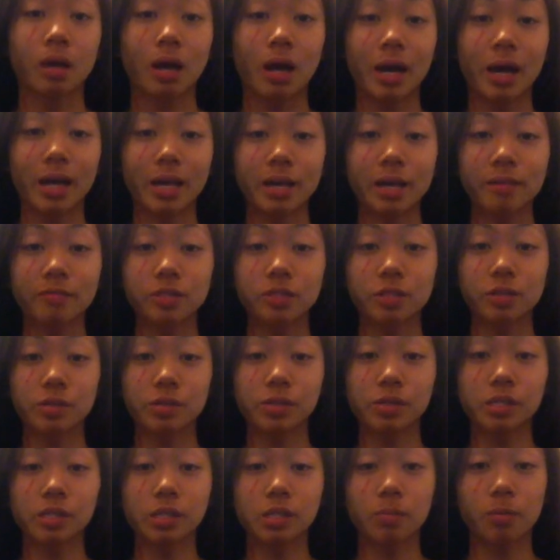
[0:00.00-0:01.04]
I have
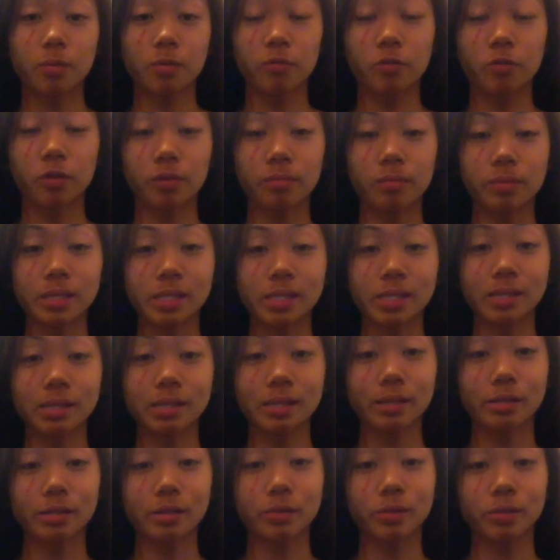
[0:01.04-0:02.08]
chosen to perform the
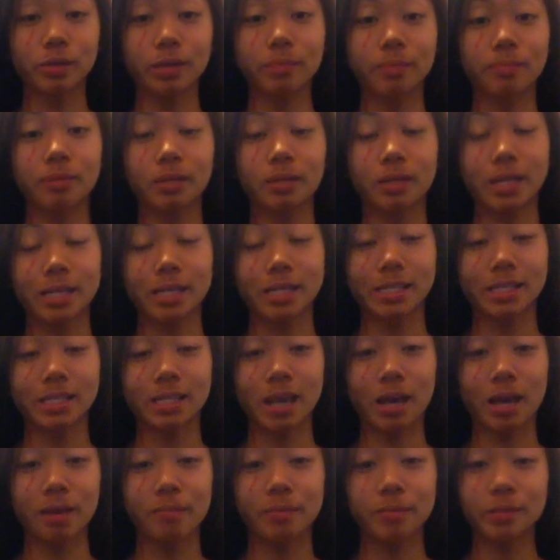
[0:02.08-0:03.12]
soliloquy because
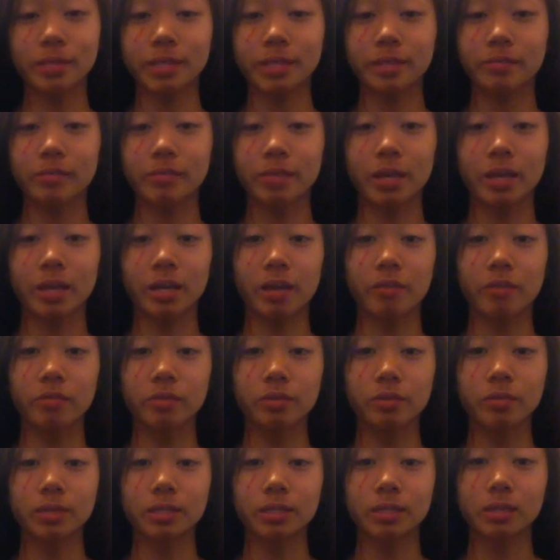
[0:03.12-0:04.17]
I believe that
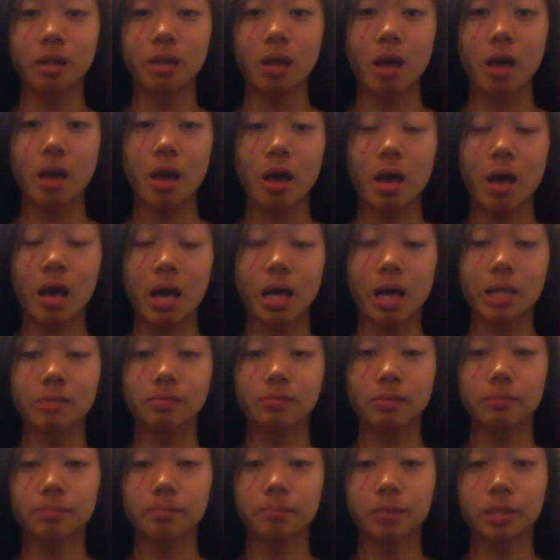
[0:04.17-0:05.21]
everyone has
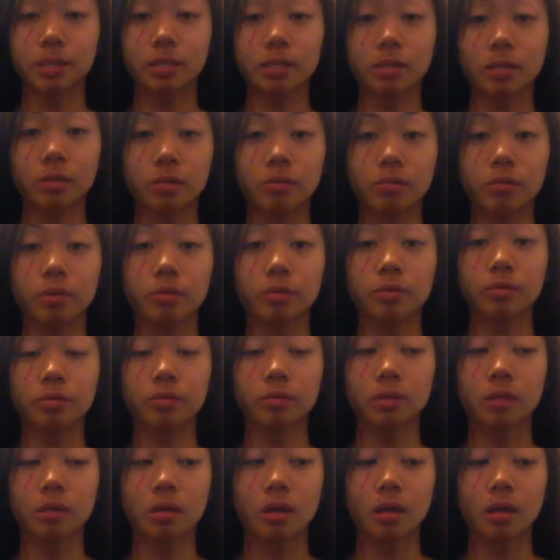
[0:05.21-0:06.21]
been put through